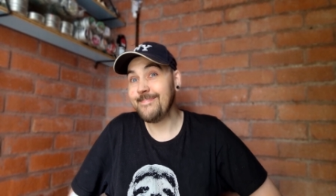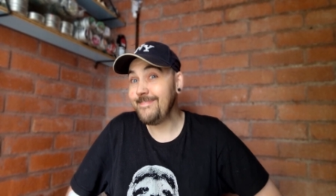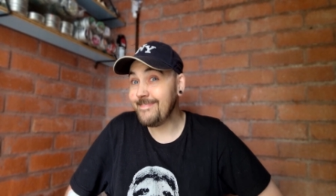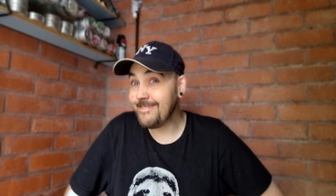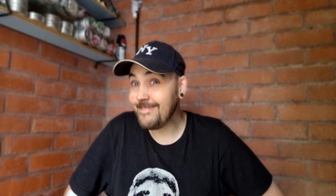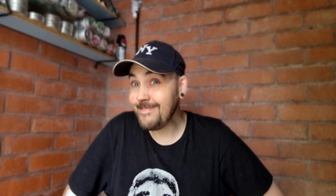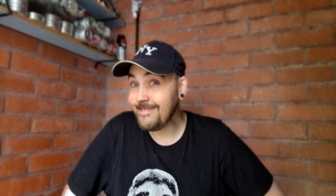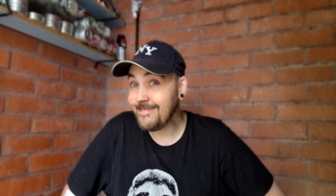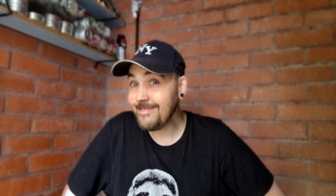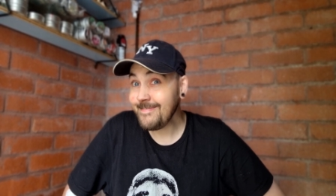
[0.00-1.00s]

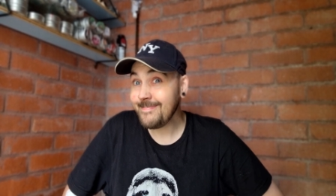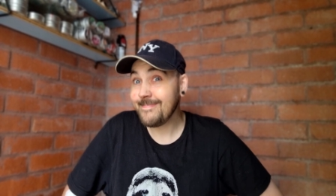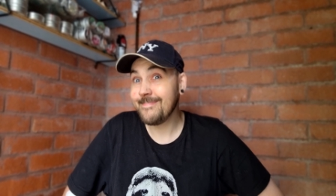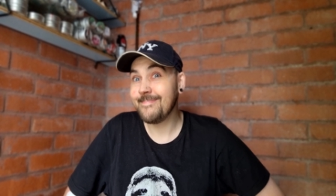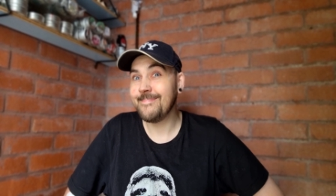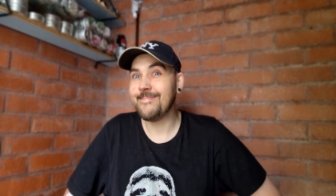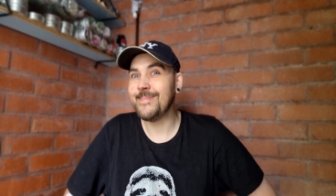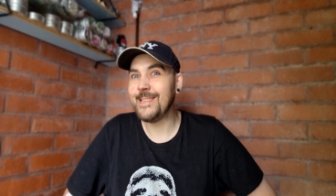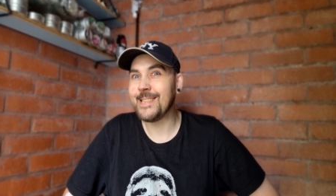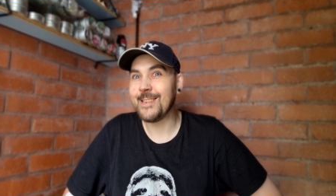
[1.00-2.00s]
Mm.
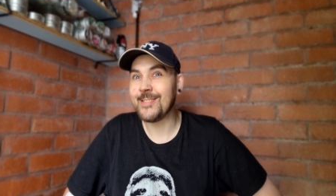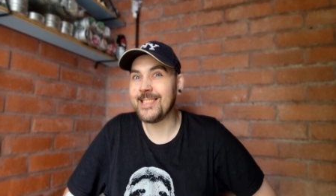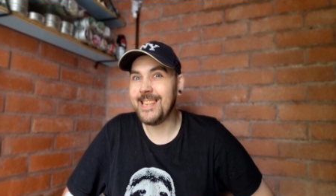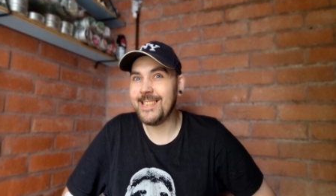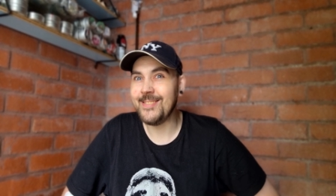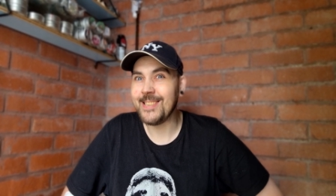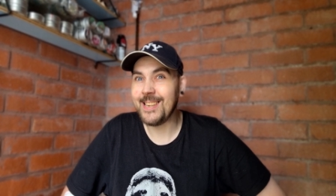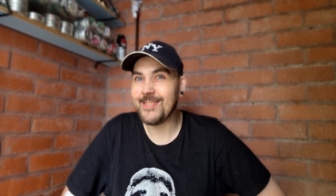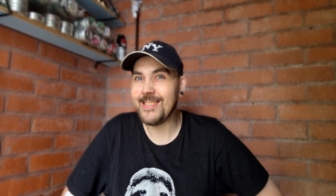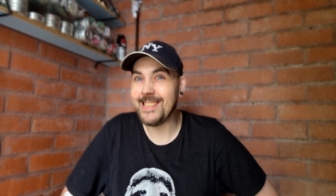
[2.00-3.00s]
We shall see,
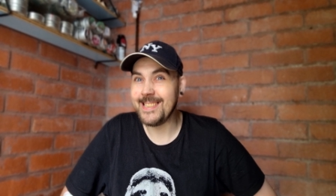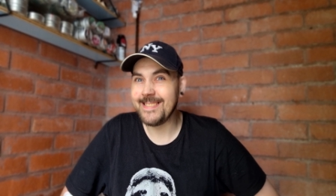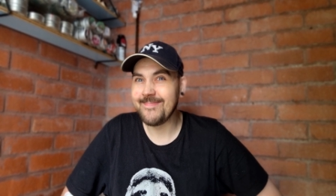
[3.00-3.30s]
shan't we?